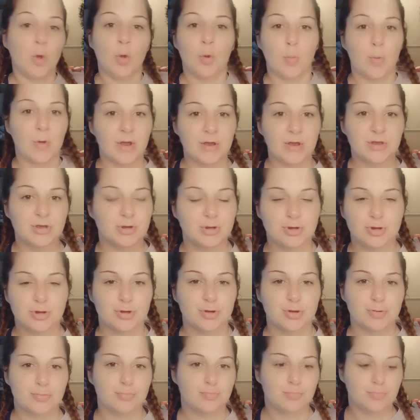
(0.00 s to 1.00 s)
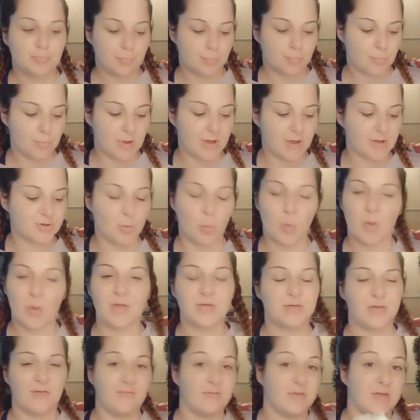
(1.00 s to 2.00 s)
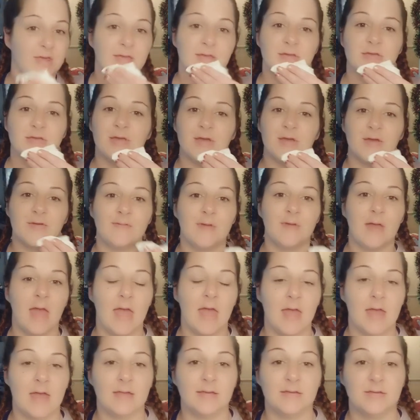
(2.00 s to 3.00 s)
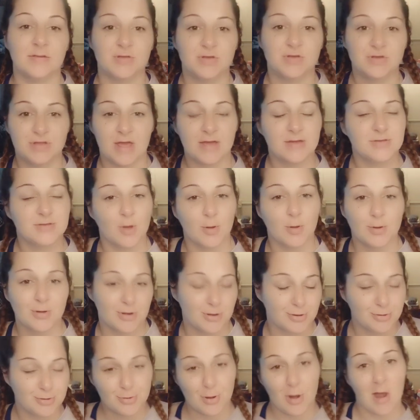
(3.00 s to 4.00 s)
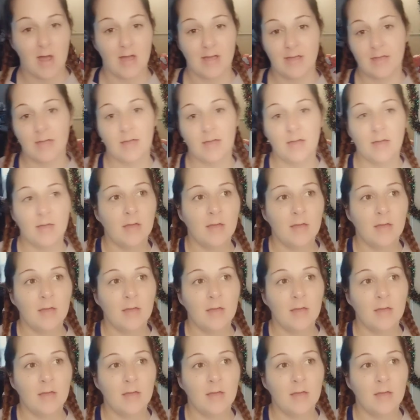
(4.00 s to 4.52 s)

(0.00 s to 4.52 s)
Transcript: which is a waste of adhesive and takes longer to dry.